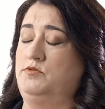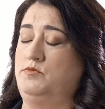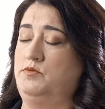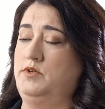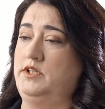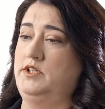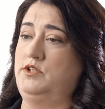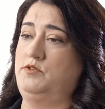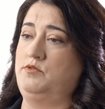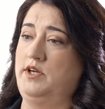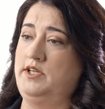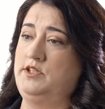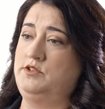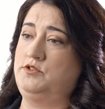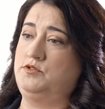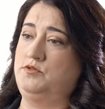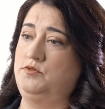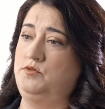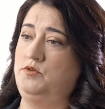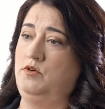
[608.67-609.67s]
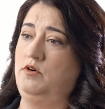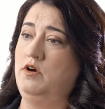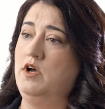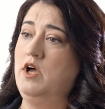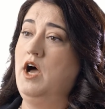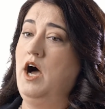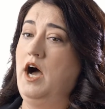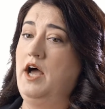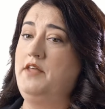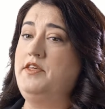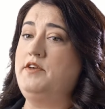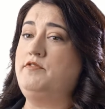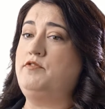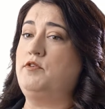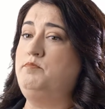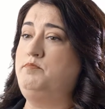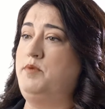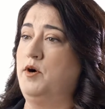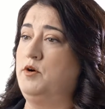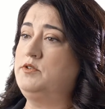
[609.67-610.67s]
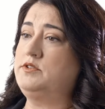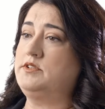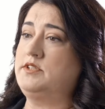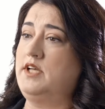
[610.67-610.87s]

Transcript: really great tool, I think, for both